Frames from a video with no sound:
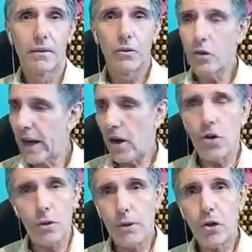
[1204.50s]
You
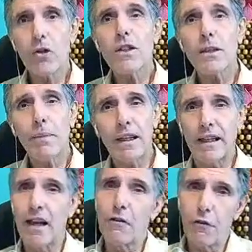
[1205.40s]
cannot be
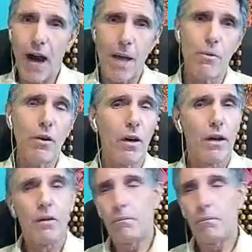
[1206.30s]
constipated, and fiber,